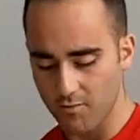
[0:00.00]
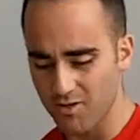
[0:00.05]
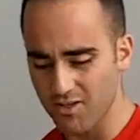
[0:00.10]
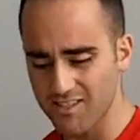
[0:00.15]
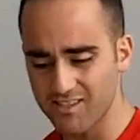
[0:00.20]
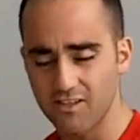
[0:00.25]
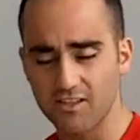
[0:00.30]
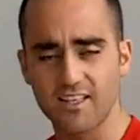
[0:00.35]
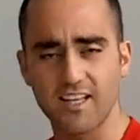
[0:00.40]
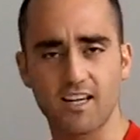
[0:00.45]
But
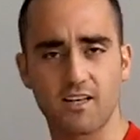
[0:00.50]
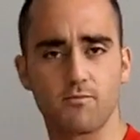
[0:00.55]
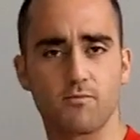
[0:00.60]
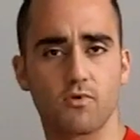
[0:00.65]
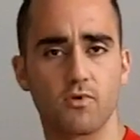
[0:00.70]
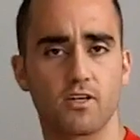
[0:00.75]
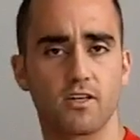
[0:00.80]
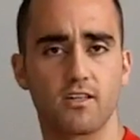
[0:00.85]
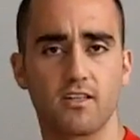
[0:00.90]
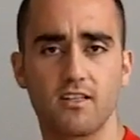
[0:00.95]
it's not that
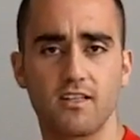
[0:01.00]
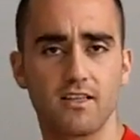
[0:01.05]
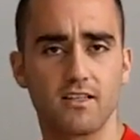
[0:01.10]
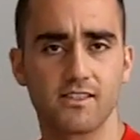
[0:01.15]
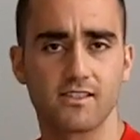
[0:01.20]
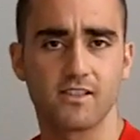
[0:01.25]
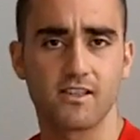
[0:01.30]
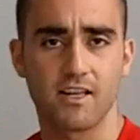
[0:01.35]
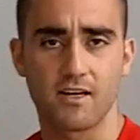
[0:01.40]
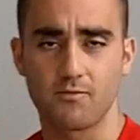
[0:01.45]
important.
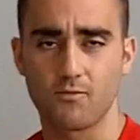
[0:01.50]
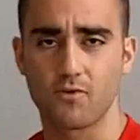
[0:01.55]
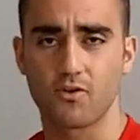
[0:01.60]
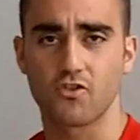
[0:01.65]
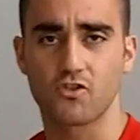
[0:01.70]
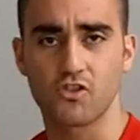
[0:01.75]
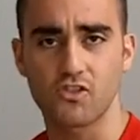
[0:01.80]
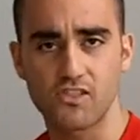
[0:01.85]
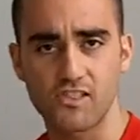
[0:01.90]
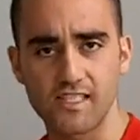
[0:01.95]
Details are not
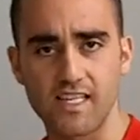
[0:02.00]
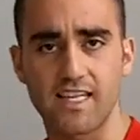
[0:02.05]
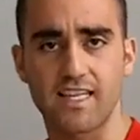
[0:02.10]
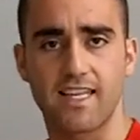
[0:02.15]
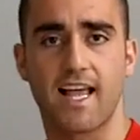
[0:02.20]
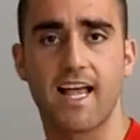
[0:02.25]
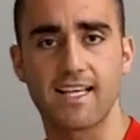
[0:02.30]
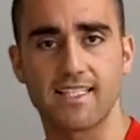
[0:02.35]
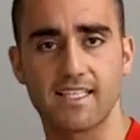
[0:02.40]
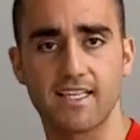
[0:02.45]
important. Just
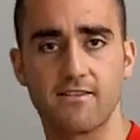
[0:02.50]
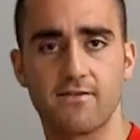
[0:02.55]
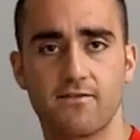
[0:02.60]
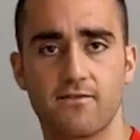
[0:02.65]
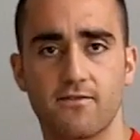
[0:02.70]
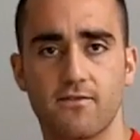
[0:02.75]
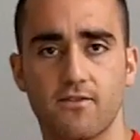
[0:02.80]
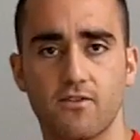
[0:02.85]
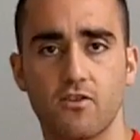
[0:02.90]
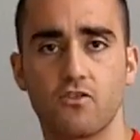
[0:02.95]
sit as if,
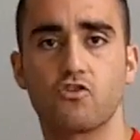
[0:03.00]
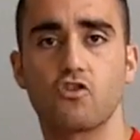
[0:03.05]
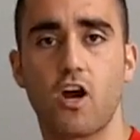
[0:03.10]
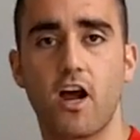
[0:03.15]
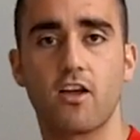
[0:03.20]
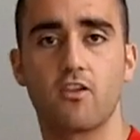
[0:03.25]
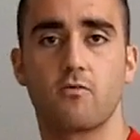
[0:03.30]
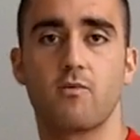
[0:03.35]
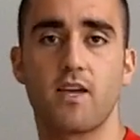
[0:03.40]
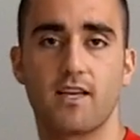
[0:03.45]

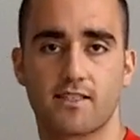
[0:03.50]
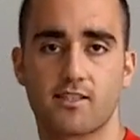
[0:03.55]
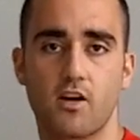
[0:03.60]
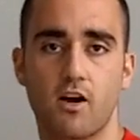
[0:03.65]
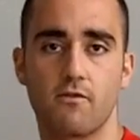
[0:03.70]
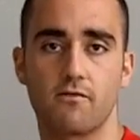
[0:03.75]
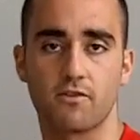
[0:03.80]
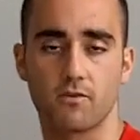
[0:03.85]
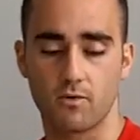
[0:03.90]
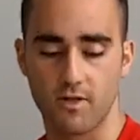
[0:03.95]
try to be as
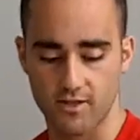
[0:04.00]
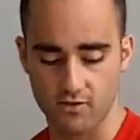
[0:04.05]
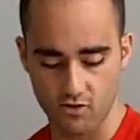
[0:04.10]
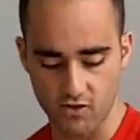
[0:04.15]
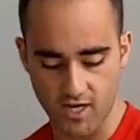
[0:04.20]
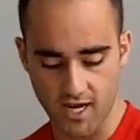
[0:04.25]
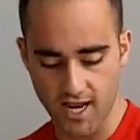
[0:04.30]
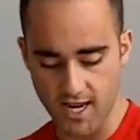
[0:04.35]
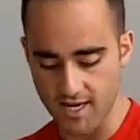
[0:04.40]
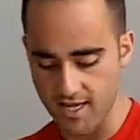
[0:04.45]
comfortable as you
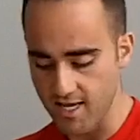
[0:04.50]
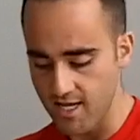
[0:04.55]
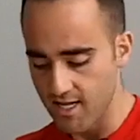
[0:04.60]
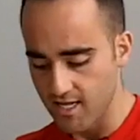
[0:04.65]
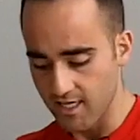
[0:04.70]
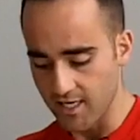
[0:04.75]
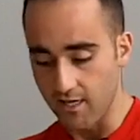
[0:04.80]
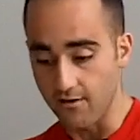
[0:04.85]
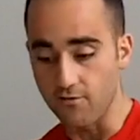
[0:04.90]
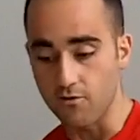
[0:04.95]
can.
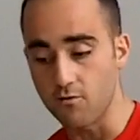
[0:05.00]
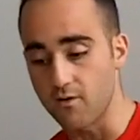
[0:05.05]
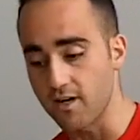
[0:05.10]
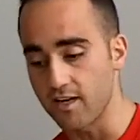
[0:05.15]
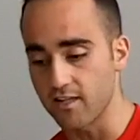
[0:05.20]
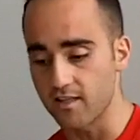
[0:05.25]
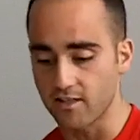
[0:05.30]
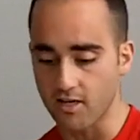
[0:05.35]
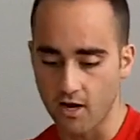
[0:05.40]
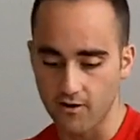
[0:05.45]
If you
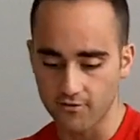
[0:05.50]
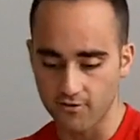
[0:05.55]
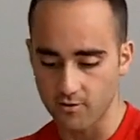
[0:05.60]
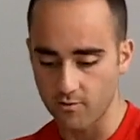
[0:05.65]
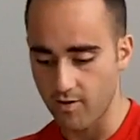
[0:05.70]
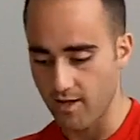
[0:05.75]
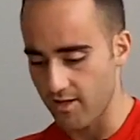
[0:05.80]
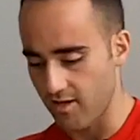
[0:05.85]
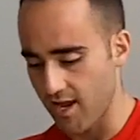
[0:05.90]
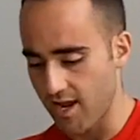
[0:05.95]
weren't
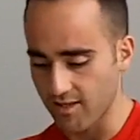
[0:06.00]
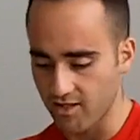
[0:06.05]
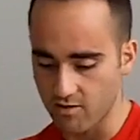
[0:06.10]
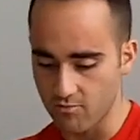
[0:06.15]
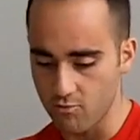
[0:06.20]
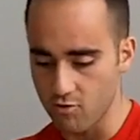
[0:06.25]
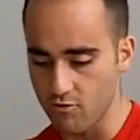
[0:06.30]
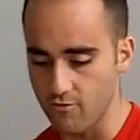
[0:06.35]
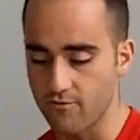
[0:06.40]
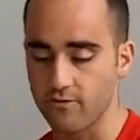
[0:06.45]
comfortable and you had to
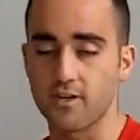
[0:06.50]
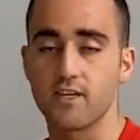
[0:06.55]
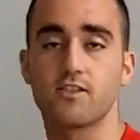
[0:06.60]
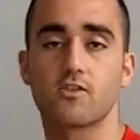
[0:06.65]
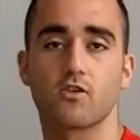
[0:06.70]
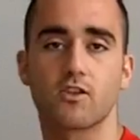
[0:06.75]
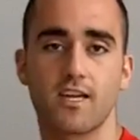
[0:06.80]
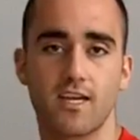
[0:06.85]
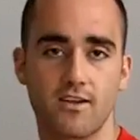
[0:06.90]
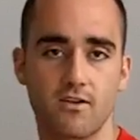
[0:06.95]
move,
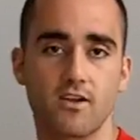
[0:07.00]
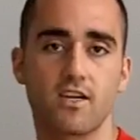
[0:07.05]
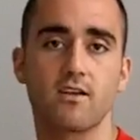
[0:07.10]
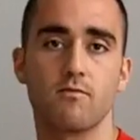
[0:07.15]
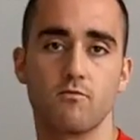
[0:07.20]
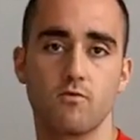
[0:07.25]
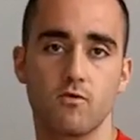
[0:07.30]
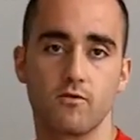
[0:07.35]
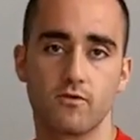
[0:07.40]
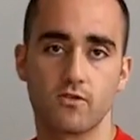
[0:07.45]
it's okay, you
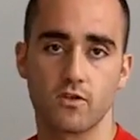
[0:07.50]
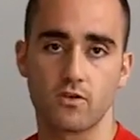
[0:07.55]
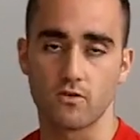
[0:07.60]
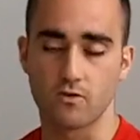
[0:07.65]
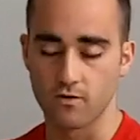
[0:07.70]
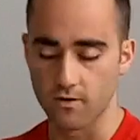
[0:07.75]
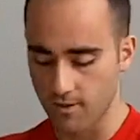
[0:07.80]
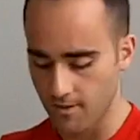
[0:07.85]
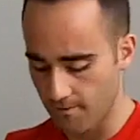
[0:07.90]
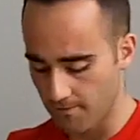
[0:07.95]
can move too.
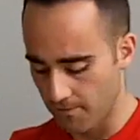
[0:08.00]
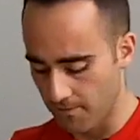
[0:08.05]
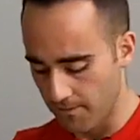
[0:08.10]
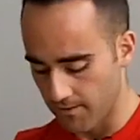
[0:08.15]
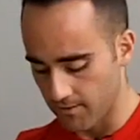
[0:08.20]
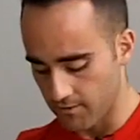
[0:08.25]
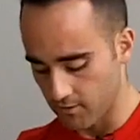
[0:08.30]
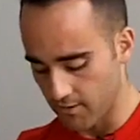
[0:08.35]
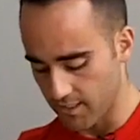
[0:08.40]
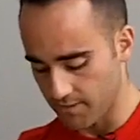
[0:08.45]

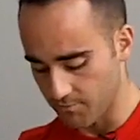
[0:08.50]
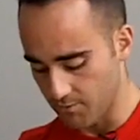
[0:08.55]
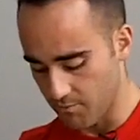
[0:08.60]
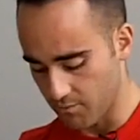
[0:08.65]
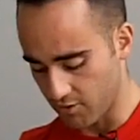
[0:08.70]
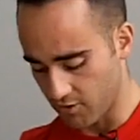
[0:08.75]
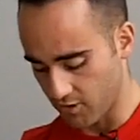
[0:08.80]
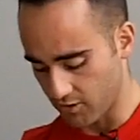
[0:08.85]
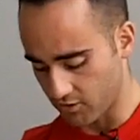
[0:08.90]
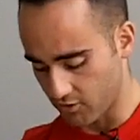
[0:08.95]
So that's pretty
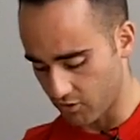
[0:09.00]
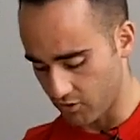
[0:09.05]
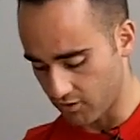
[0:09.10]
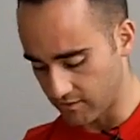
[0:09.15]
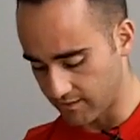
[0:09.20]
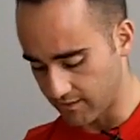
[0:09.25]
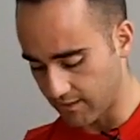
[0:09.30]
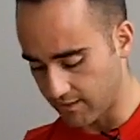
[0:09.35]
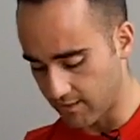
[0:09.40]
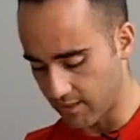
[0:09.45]
much it. So
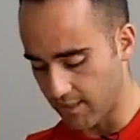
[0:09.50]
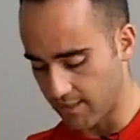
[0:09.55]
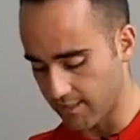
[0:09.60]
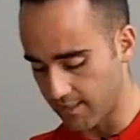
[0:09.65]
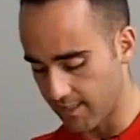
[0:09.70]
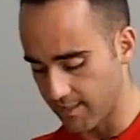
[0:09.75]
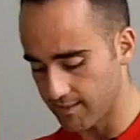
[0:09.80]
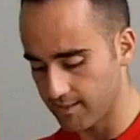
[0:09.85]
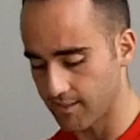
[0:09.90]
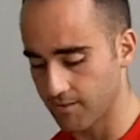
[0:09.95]
just sit like
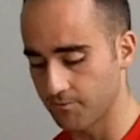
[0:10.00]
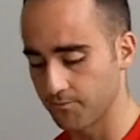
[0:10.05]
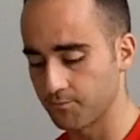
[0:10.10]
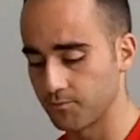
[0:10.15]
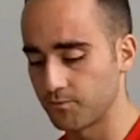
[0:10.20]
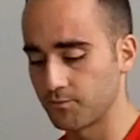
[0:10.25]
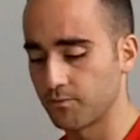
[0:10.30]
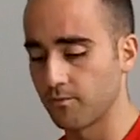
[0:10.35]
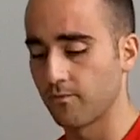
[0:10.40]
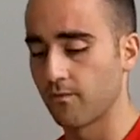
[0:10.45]
this.
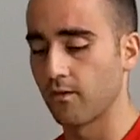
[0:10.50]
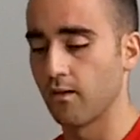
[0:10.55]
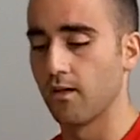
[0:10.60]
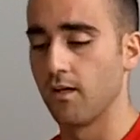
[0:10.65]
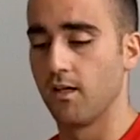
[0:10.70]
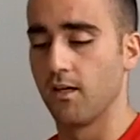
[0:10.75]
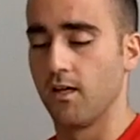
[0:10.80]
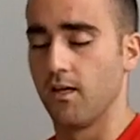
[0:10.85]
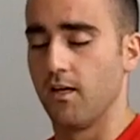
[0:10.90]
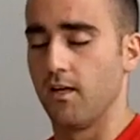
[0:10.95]

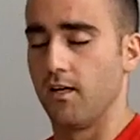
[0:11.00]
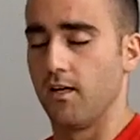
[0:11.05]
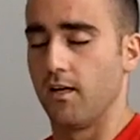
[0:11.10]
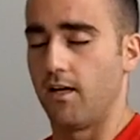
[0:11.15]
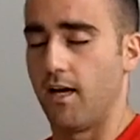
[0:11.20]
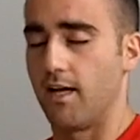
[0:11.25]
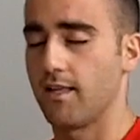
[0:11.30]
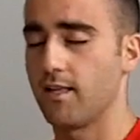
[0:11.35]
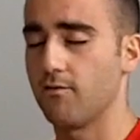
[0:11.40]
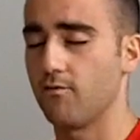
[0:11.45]

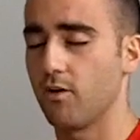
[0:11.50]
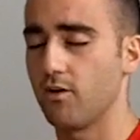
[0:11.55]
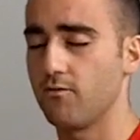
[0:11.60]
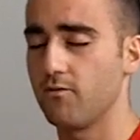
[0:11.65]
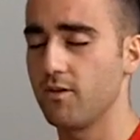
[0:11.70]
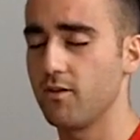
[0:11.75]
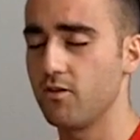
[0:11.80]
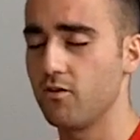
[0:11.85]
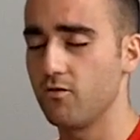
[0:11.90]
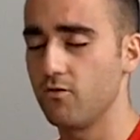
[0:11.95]
And then what
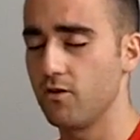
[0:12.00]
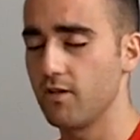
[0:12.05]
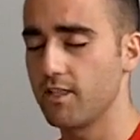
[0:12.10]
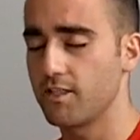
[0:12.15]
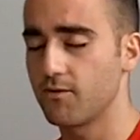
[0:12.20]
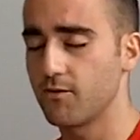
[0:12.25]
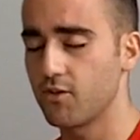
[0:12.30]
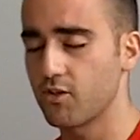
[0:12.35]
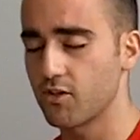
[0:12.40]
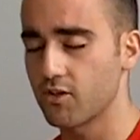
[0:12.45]
we do
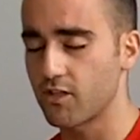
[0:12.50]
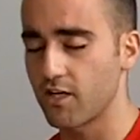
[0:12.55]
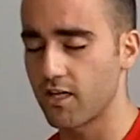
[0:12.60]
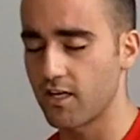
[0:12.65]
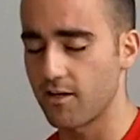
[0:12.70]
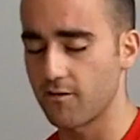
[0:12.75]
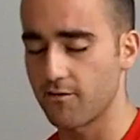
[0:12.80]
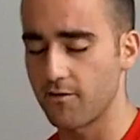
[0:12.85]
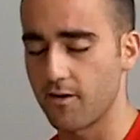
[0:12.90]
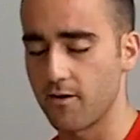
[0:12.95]
is we just
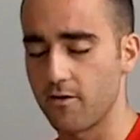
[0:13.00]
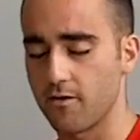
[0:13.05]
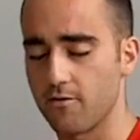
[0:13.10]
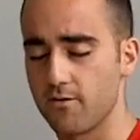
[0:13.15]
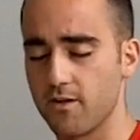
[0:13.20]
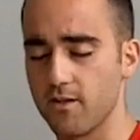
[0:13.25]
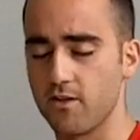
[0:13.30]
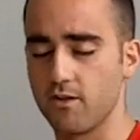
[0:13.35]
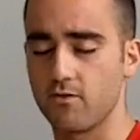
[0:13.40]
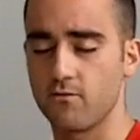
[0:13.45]

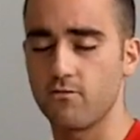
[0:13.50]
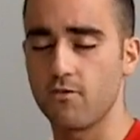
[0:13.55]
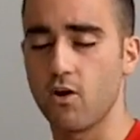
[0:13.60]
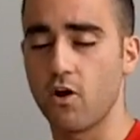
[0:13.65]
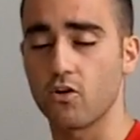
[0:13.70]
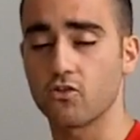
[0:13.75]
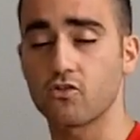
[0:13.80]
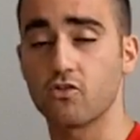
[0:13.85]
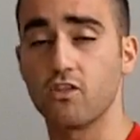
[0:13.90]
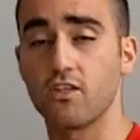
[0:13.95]
we
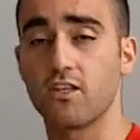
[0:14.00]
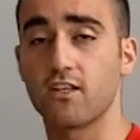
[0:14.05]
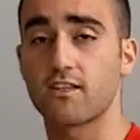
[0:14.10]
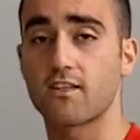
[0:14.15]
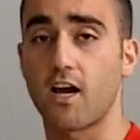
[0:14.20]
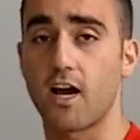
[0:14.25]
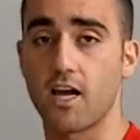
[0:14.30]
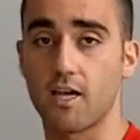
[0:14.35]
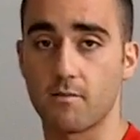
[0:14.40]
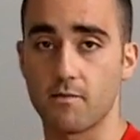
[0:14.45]
also need a
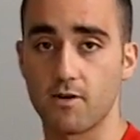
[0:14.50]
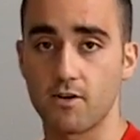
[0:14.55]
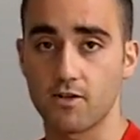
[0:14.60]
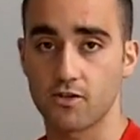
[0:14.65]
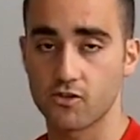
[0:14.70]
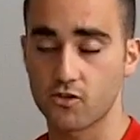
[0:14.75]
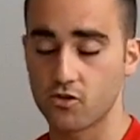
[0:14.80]
timer.